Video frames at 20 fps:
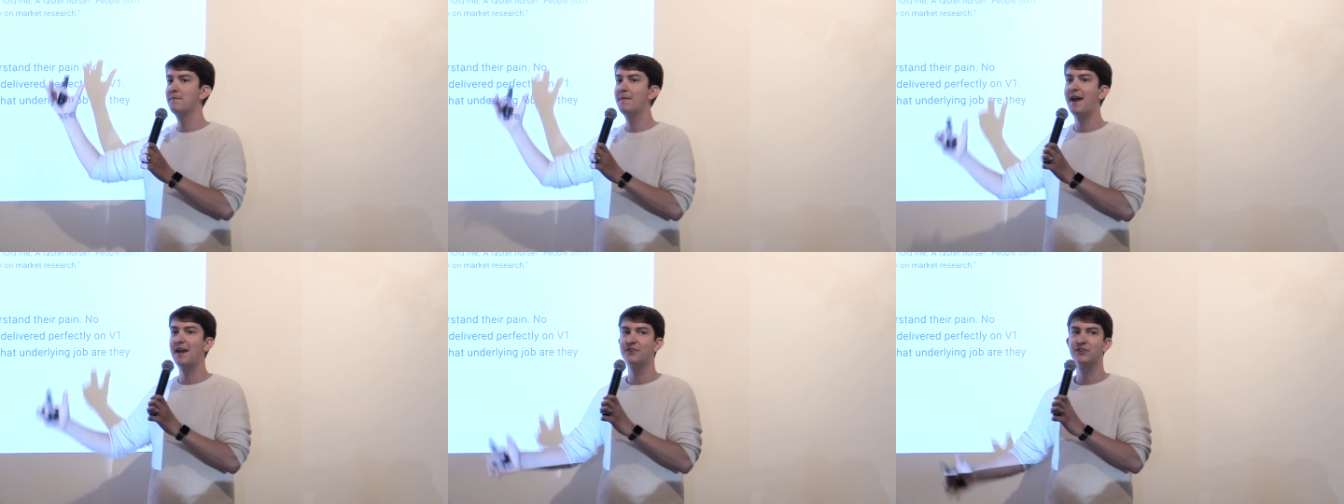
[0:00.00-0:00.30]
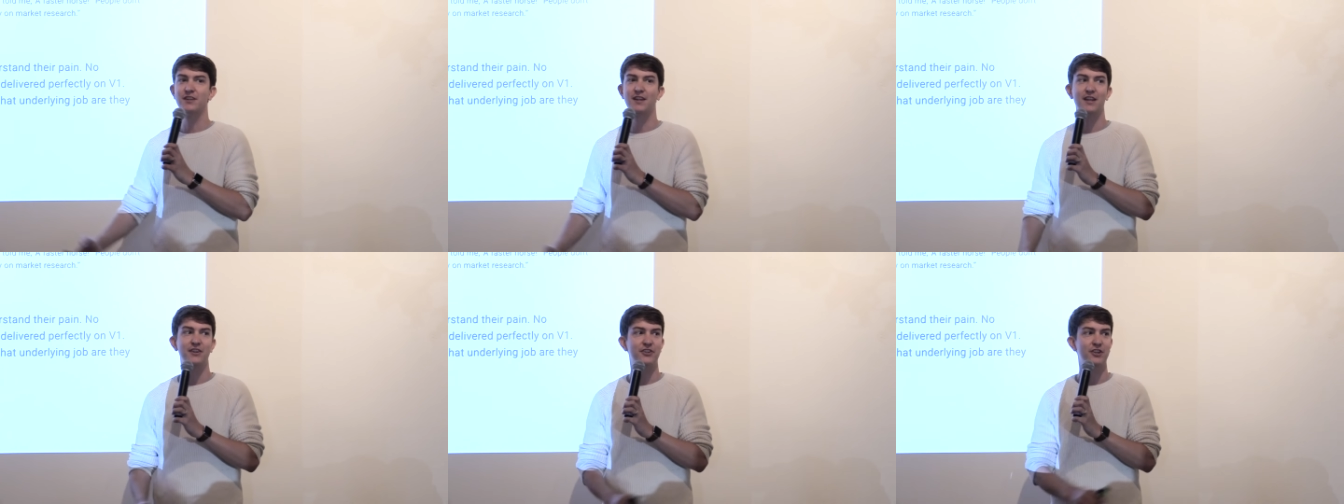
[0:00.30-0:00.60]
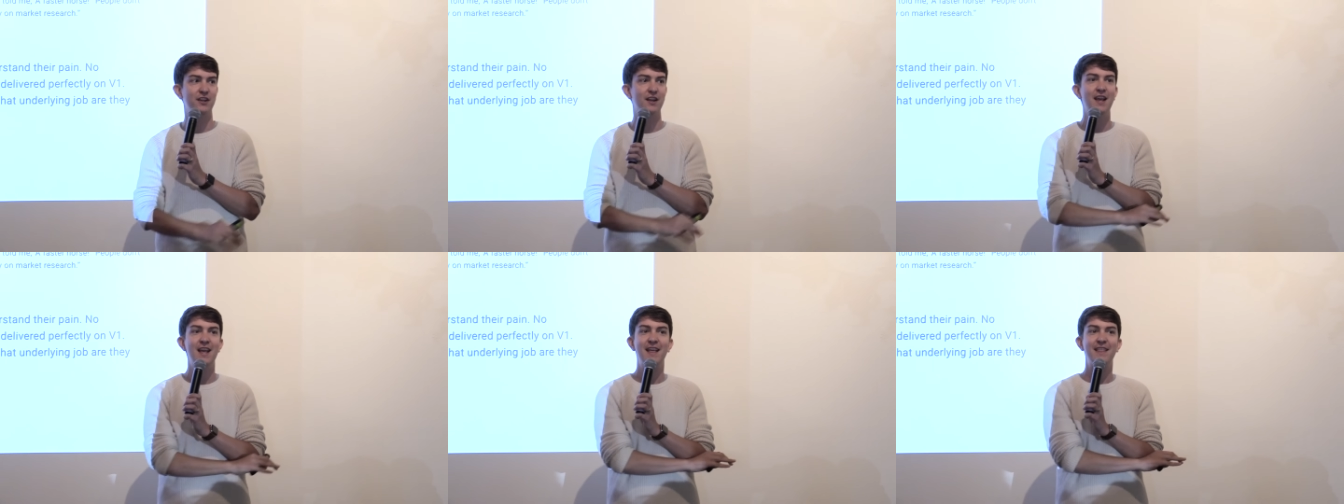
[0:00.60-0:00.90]

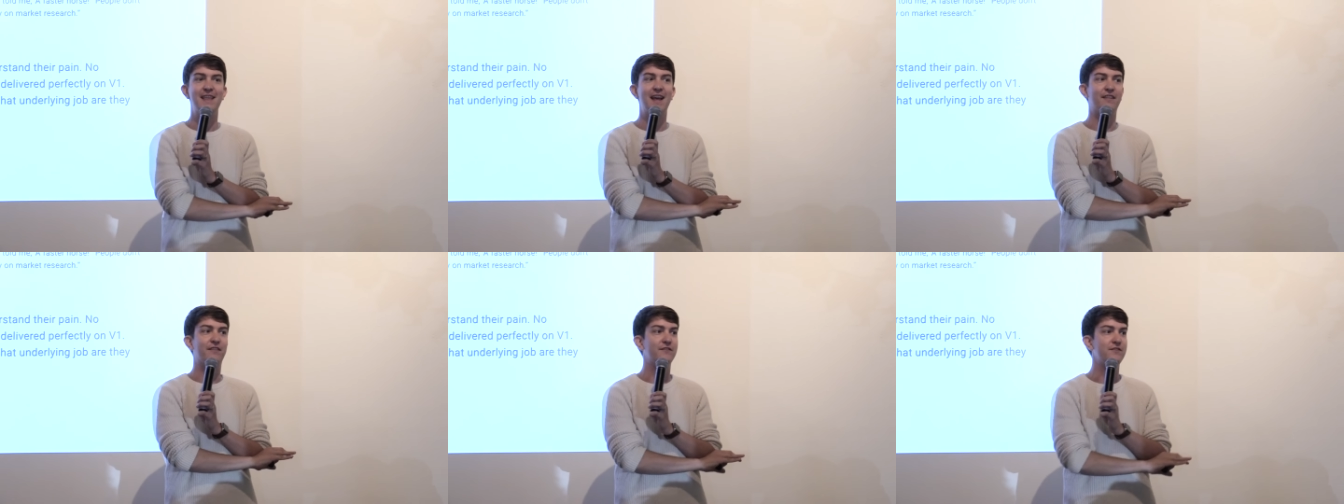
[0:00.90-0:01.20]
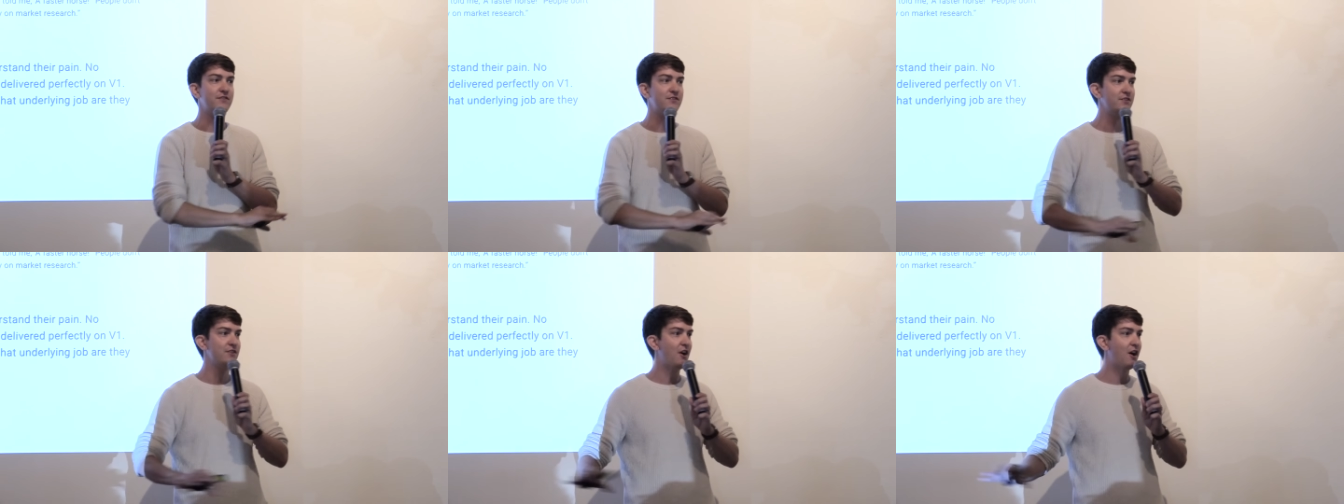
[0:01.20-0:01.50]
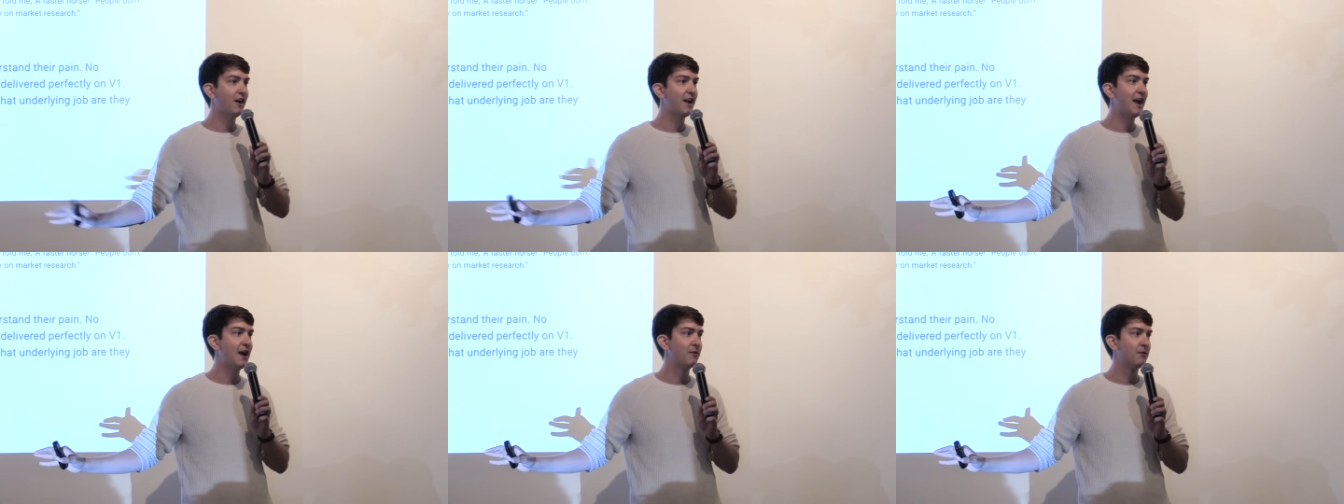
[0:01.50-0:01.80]
imagination. That's
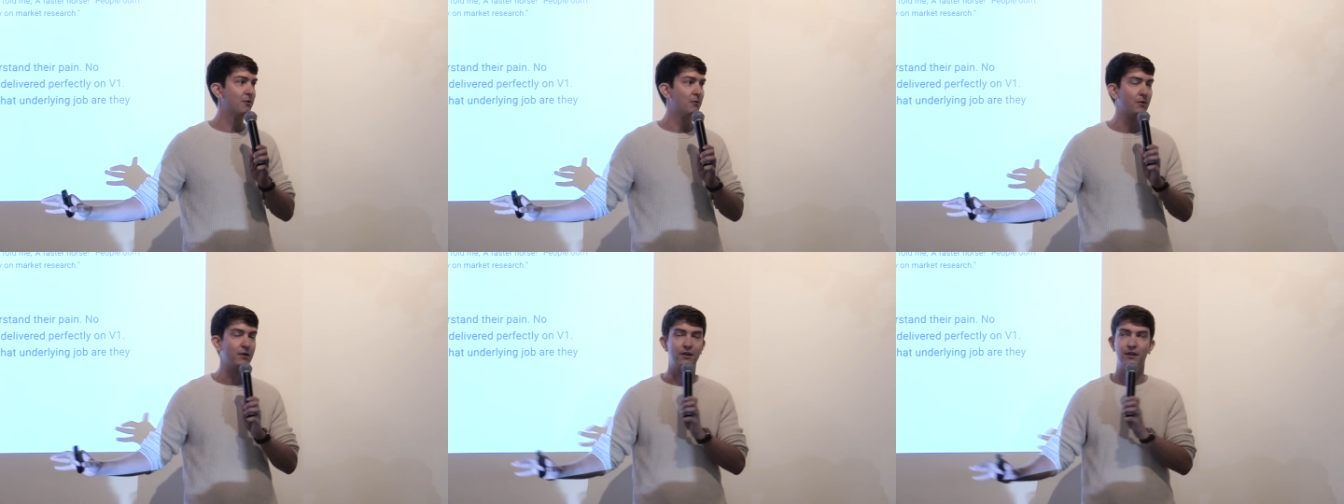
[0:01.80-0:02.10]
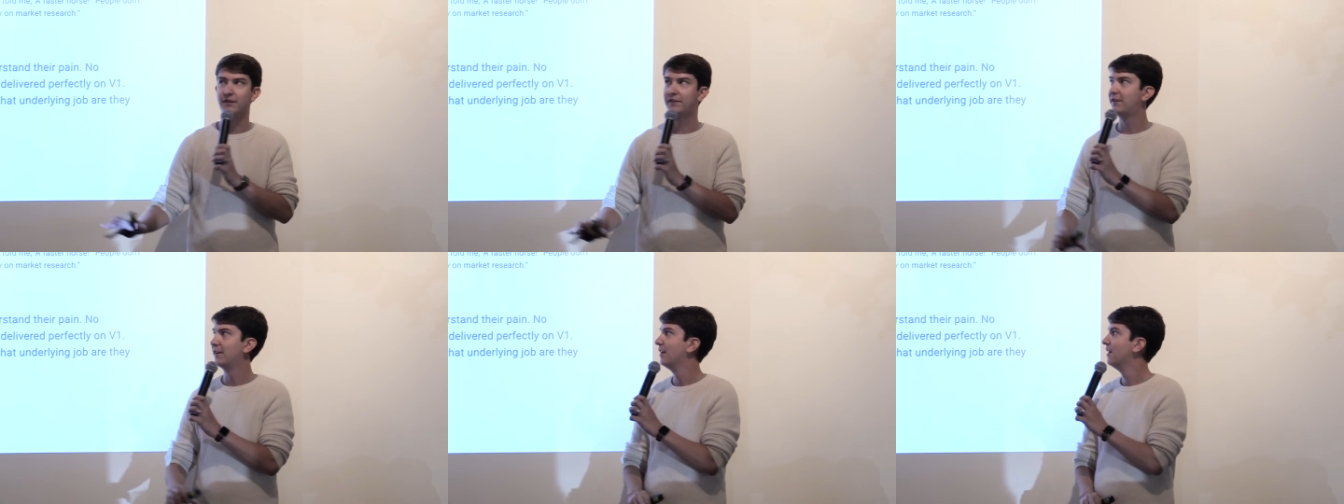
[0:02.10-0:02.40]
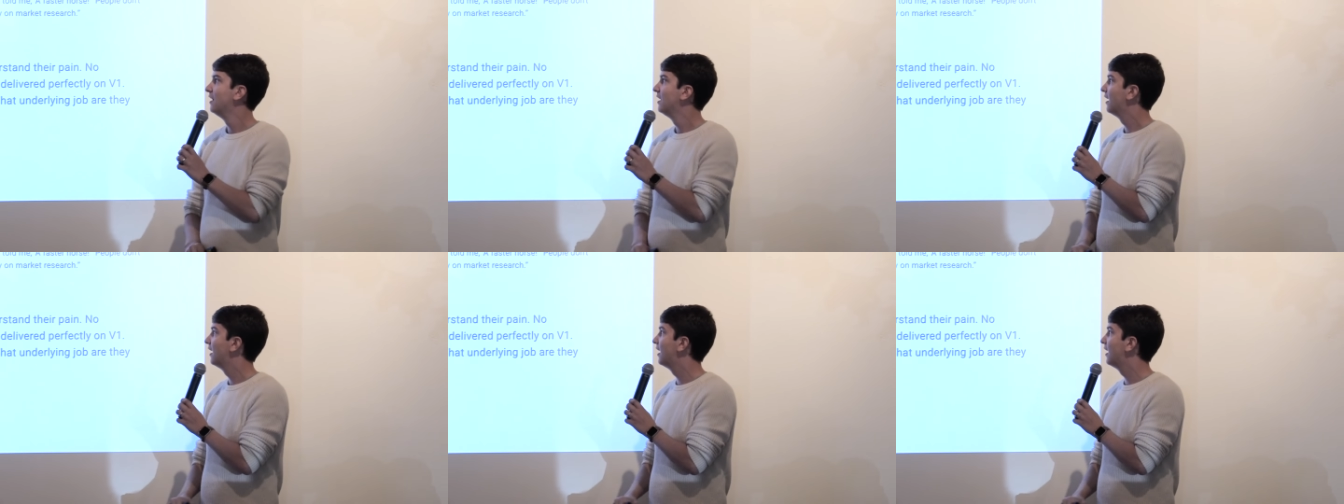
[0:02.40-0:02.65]
not how it worked.